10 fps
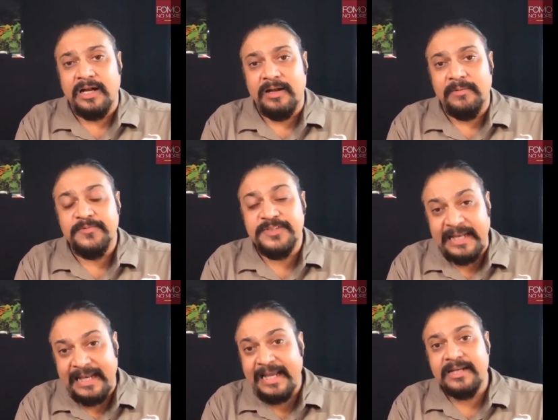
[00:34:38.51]
uh,
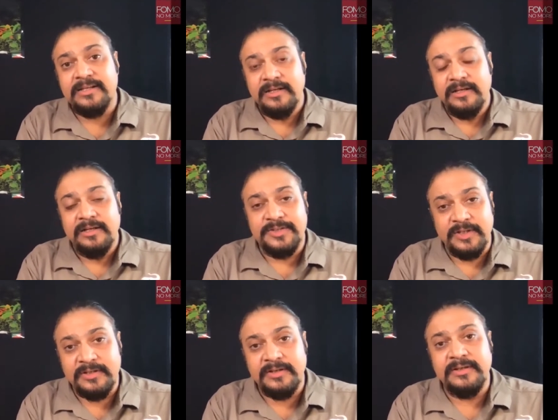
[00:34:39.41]
select
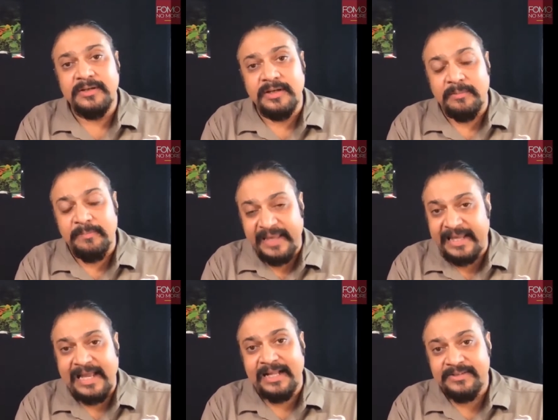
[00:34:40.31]
certain uh, big
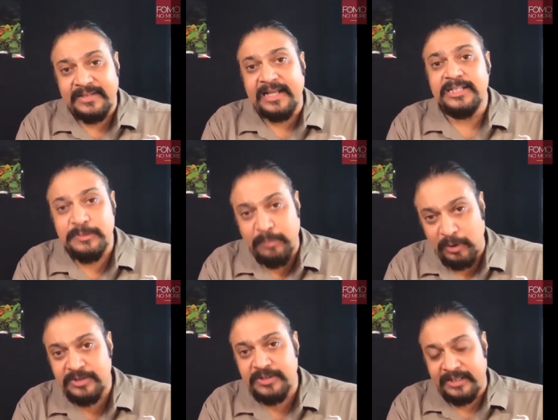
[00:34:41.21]
cats and
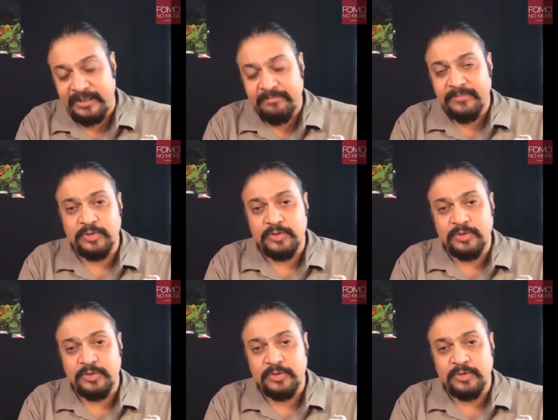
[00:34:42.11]
sponsor them.